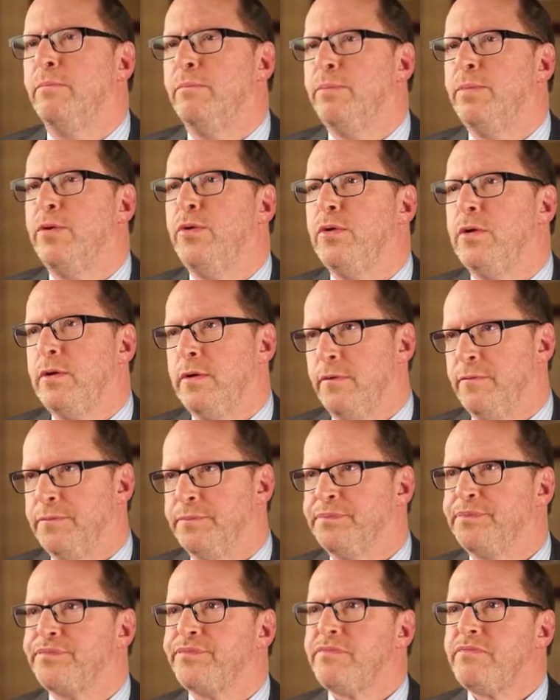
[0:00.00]
putative
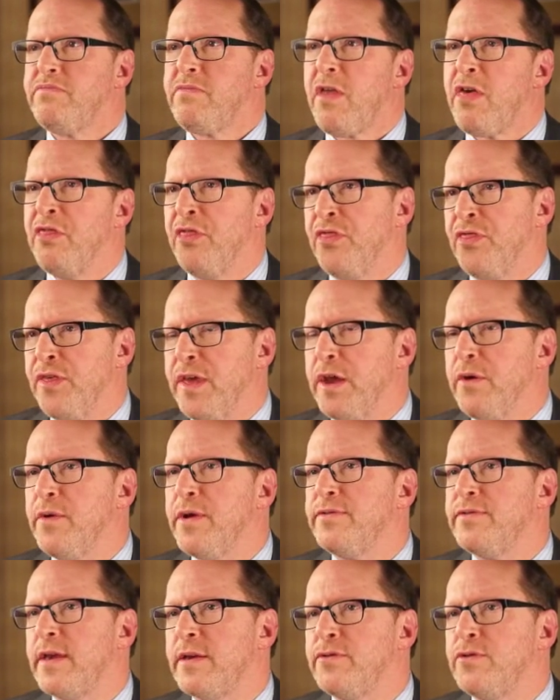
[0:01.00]

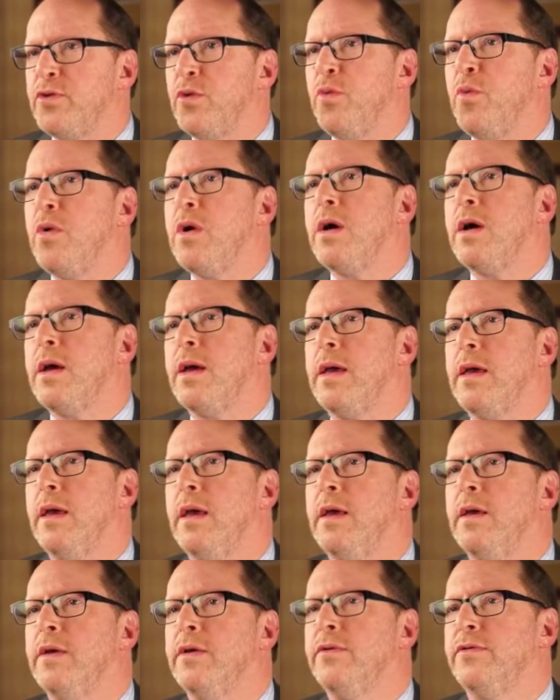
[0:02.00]
theories as to why
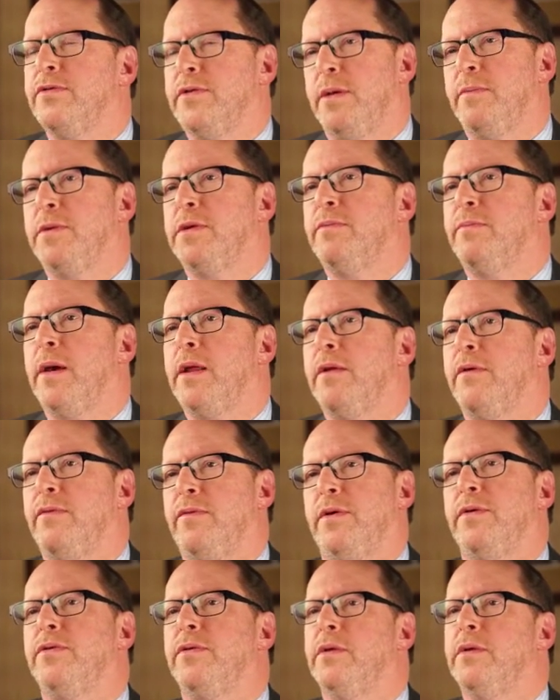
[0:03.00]
sleep is
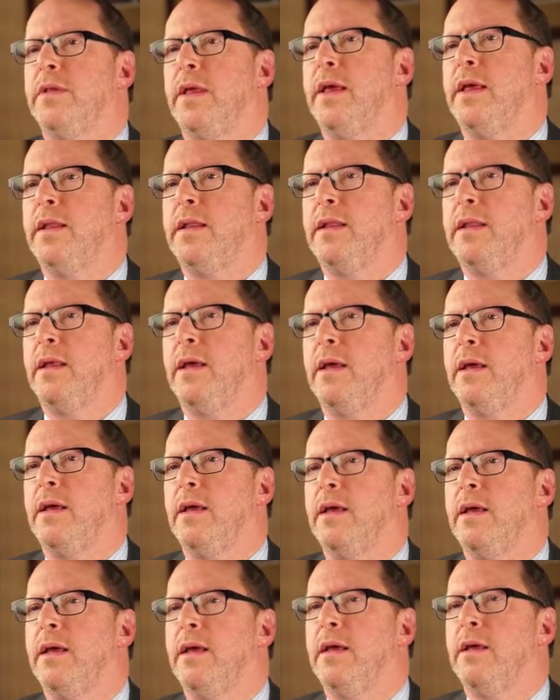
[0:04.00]
beneficial, and
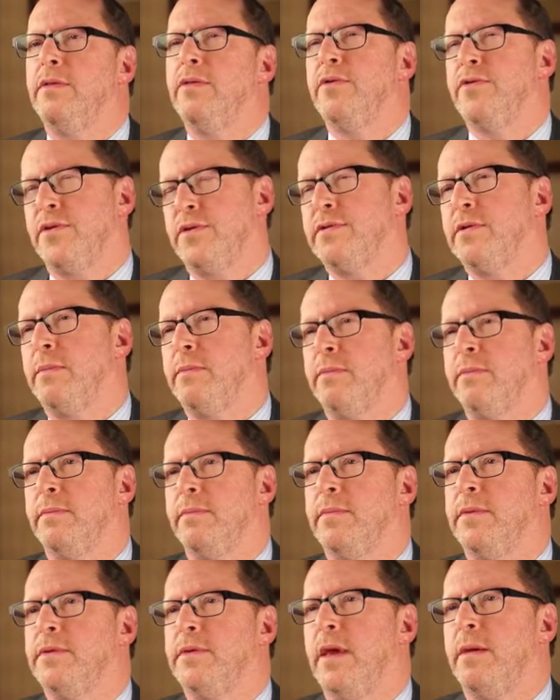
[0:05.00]
those are some.
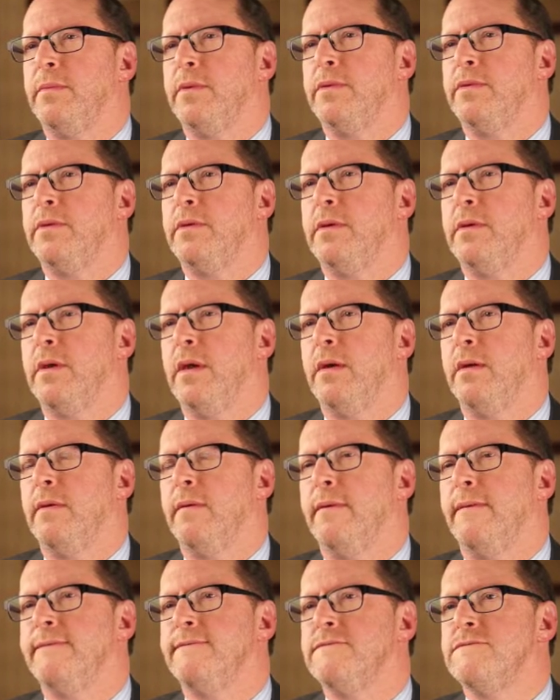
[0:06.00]
Mm-hmm.
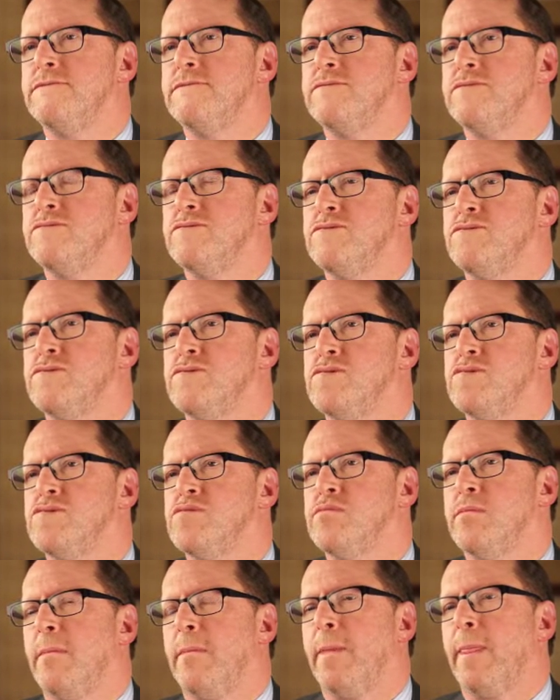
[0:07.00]

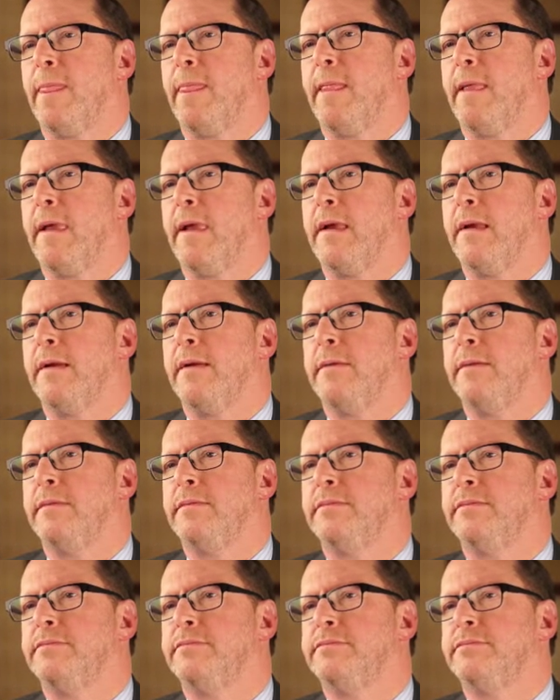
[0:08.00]
It would seem
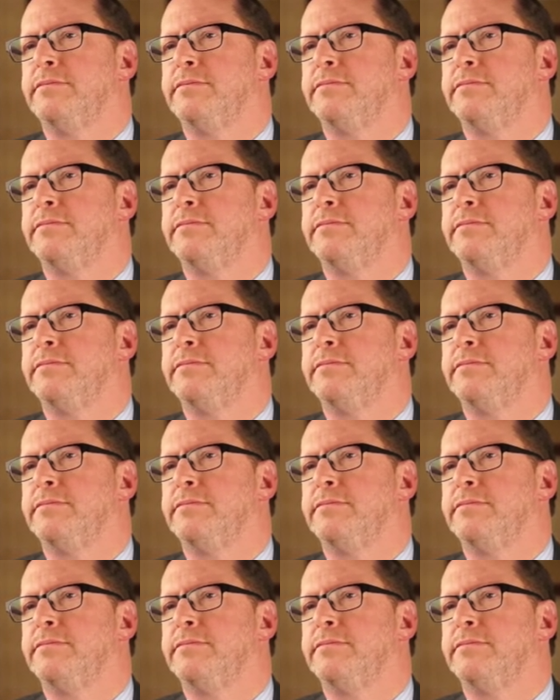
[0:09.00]
that one